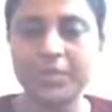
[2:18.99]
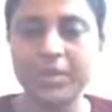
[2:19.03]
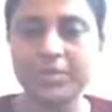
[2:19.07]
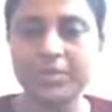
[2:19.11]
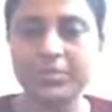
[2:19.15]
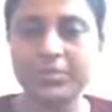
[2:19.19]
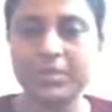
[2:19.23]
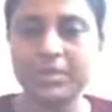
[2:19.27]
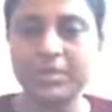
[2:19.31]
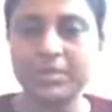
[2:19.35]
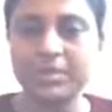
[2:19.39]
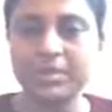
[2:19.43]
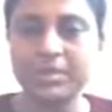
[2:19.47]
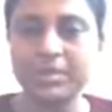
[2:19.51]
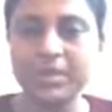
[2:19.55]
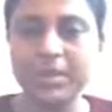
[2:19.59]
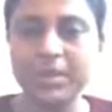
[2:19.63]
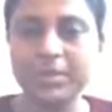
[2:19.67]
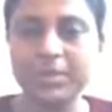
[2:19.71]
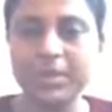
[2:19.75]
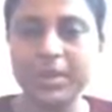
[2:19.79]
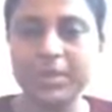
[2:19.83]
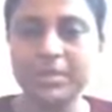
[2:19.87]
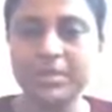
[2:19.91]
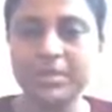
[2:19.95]
the
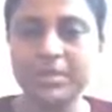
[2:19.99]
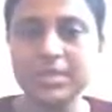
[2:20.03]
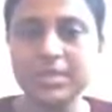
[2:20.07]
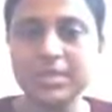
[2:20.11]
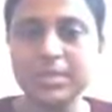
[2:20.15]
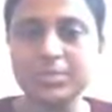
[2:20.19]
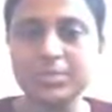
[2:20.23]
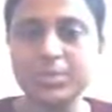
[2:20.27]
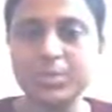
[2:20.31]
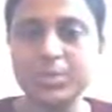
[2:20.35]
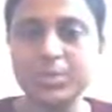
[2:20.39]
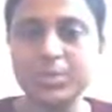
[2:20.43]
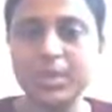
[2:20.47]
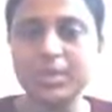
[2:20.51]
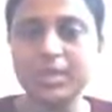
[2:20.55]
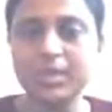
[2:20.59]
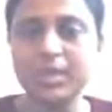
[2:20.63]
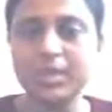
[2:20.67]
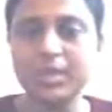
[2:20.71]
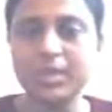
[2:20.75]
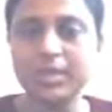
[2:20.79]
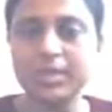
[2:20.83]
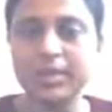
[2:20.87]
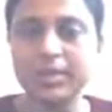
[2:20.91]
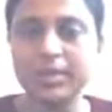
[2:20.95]
discrepancy between
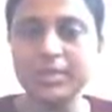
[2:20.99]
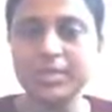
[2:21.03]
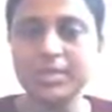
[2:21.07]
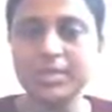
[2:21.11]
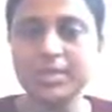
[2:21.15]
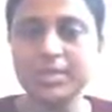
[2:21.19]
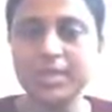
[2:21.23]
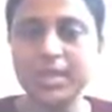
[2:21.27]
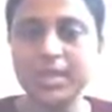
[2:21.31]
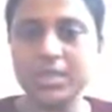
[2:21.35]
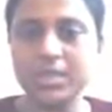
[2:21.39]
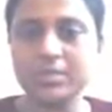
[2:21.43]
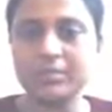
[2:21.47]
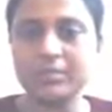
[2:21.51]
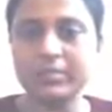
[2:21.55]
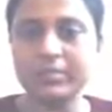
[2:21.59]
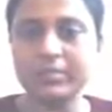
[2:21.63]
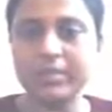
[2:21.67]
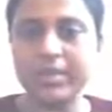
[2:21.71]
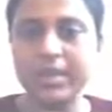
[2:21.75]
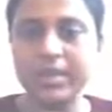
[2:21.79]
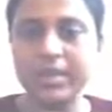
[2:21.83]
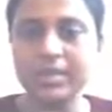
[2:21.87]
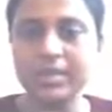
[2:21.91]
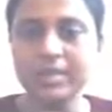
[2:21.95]
the current state of
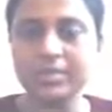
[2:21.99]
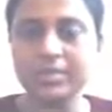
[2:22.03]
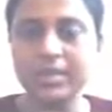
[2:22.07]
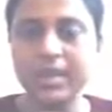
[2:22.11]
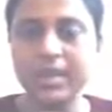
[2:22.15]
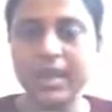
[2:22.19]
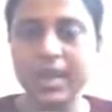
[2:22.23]
affairs